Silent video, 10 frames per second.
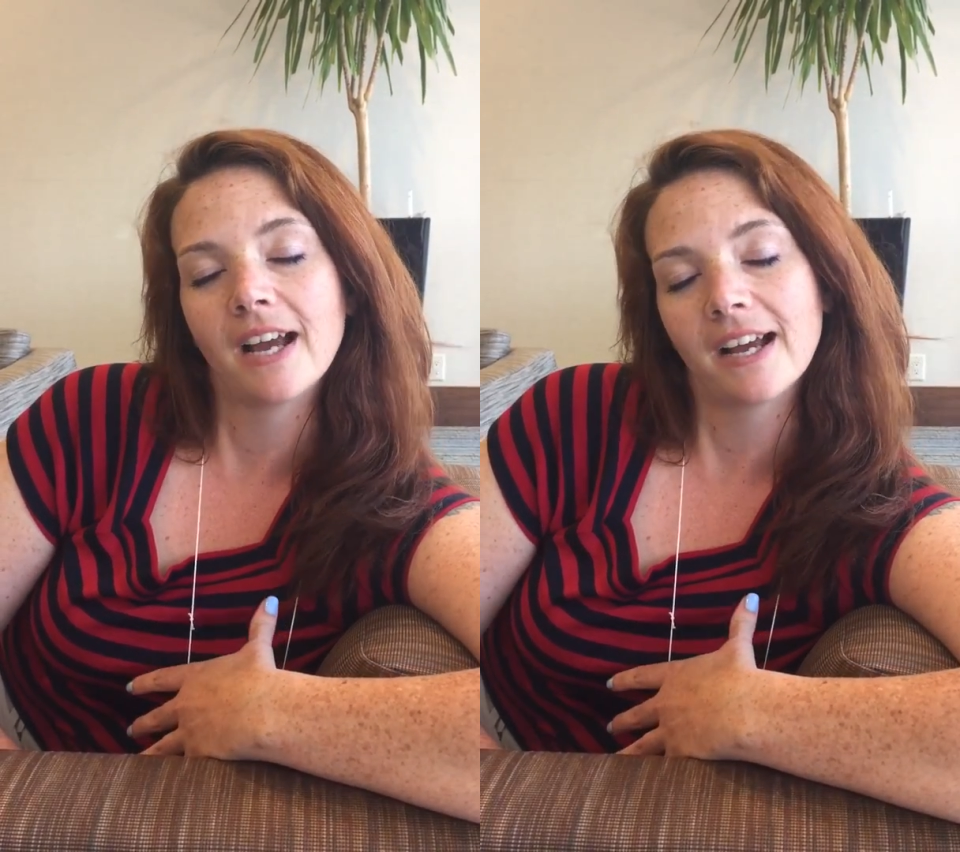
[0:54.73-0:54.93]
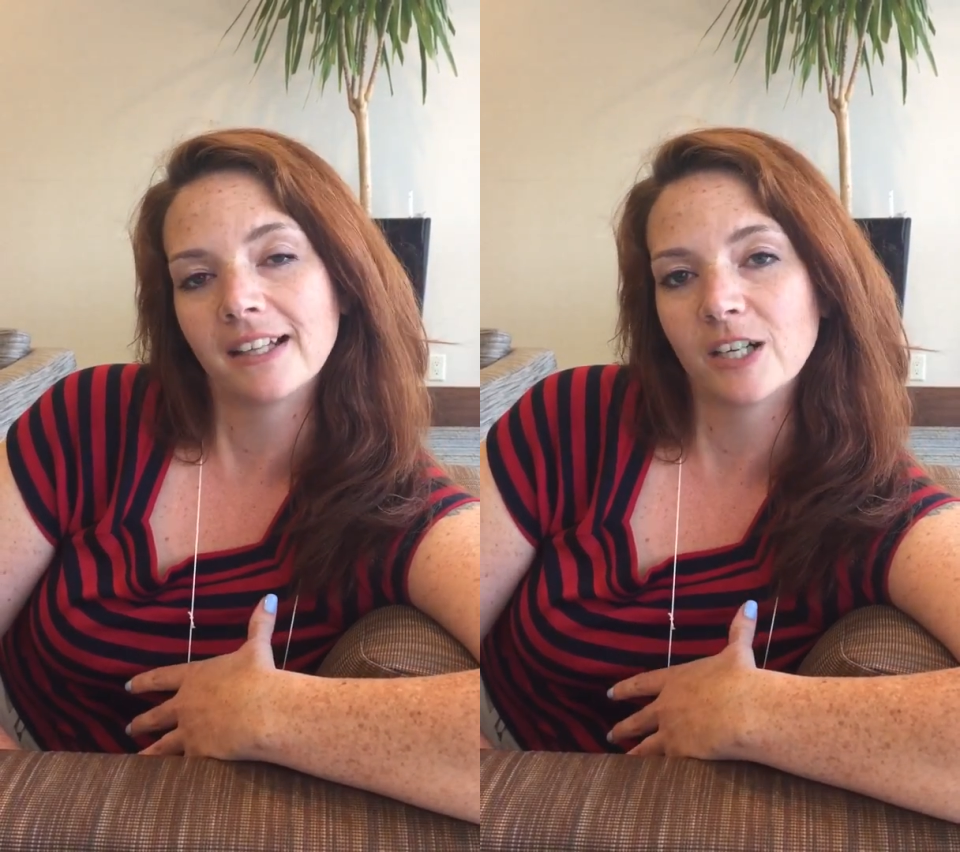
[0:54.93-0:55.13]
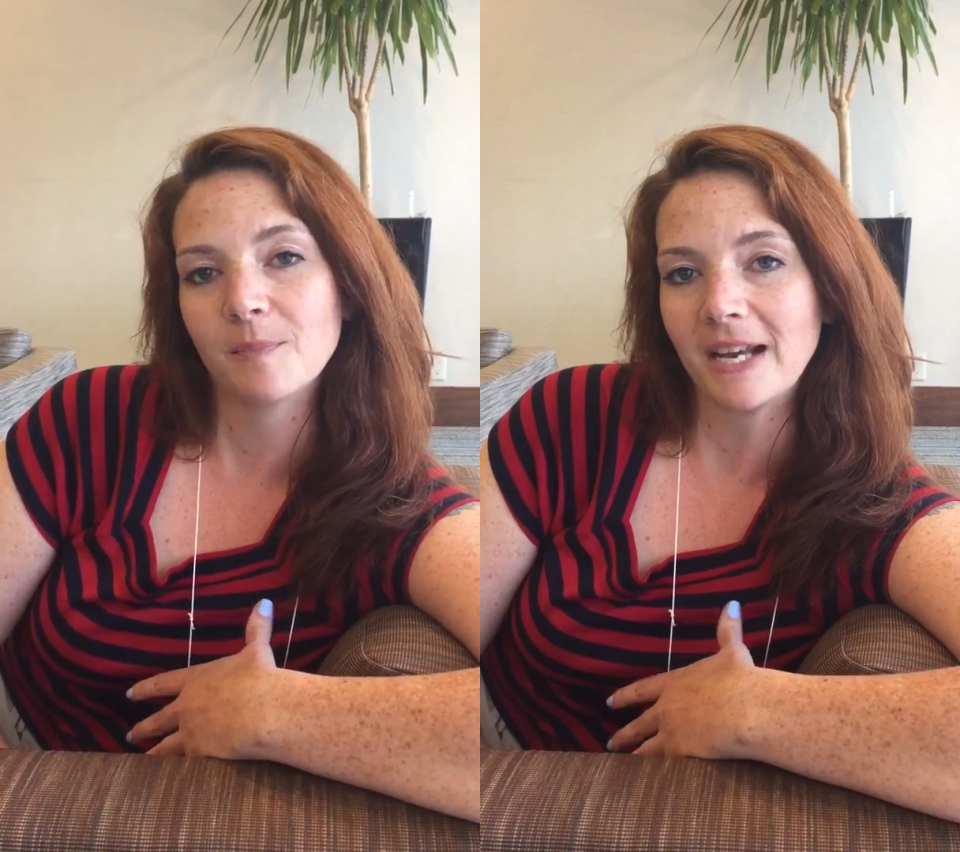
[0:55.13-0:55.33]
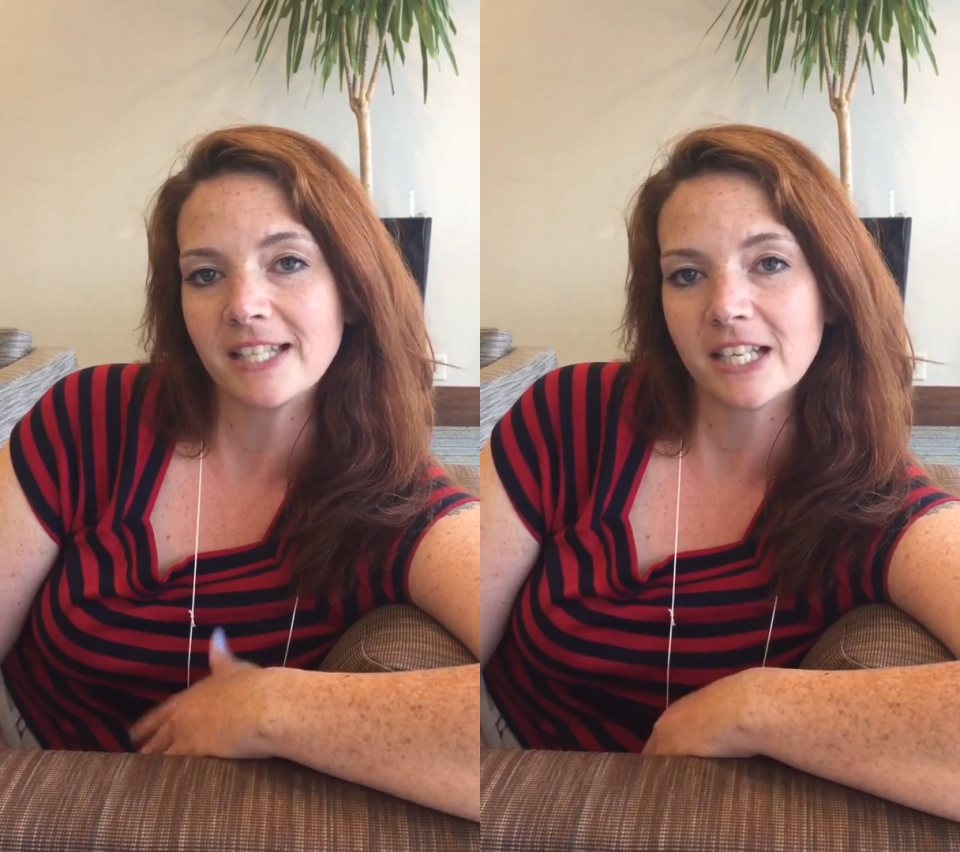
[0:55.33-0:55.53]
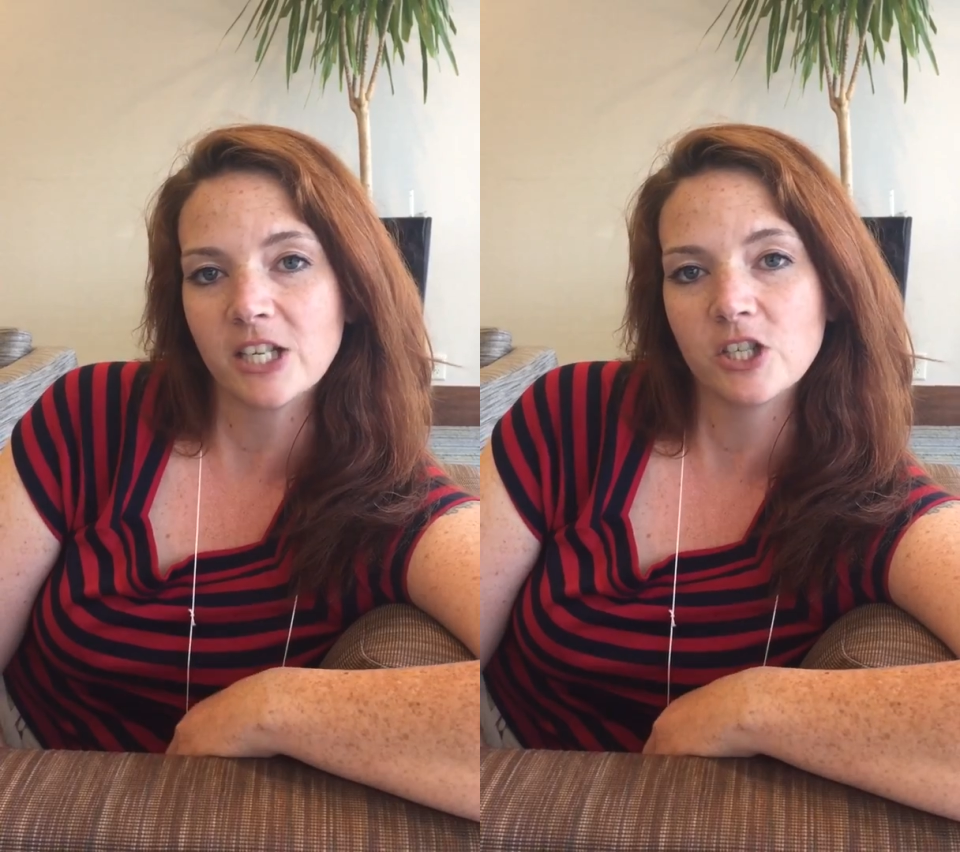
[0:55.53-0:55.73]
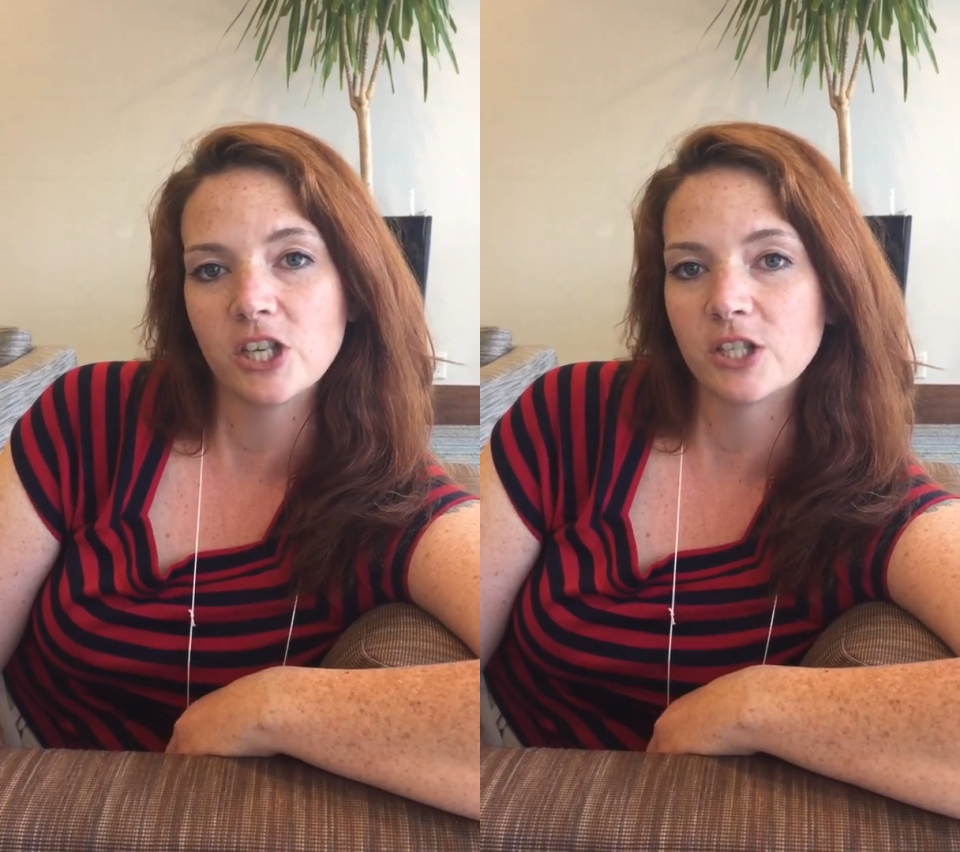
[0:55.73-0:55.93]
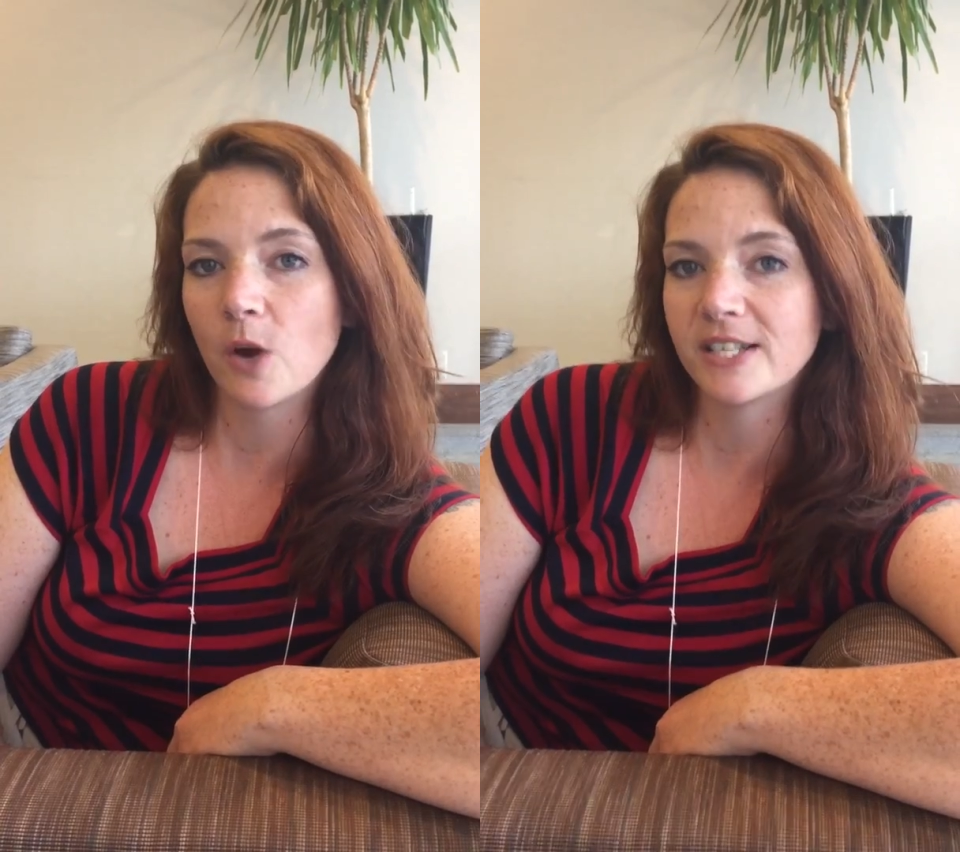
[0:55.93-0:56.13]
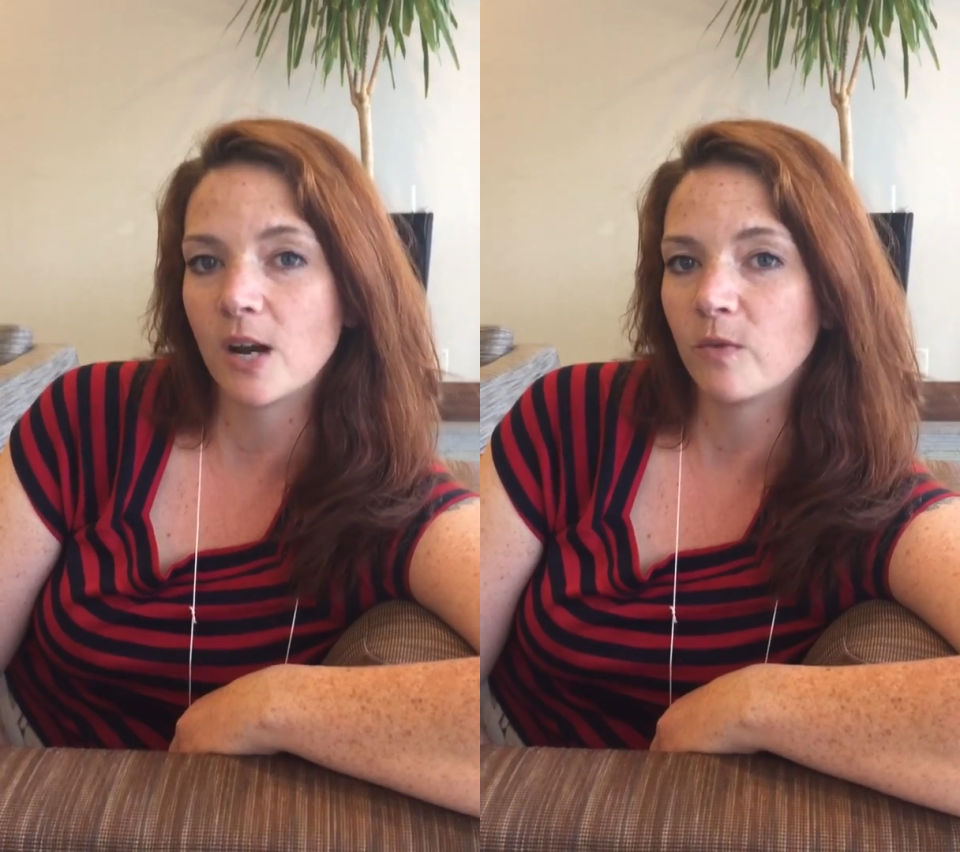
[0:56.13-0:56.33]
clear message is
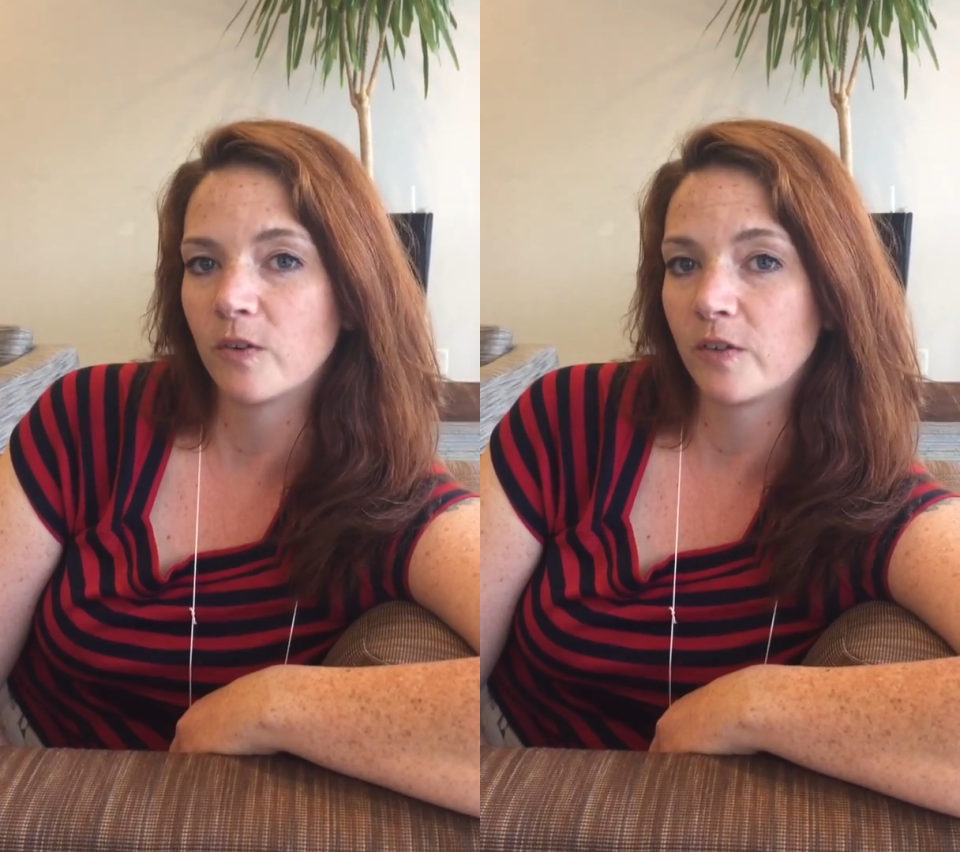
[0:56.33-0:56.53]
always helpful